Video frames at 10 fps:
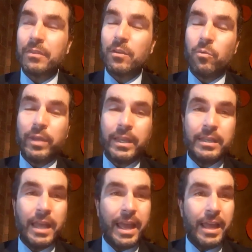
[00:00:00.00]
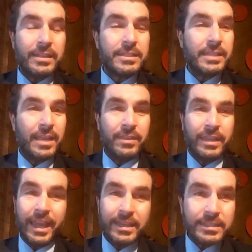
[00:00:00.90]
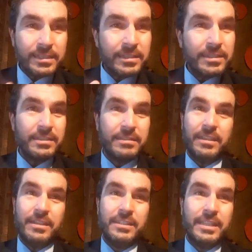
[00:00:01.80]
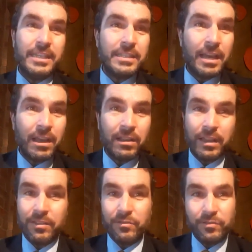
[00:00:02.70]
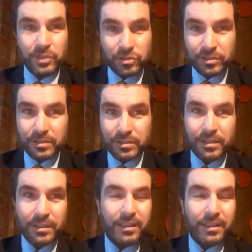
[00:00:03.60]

we could understand the essence, the detail, and the vision,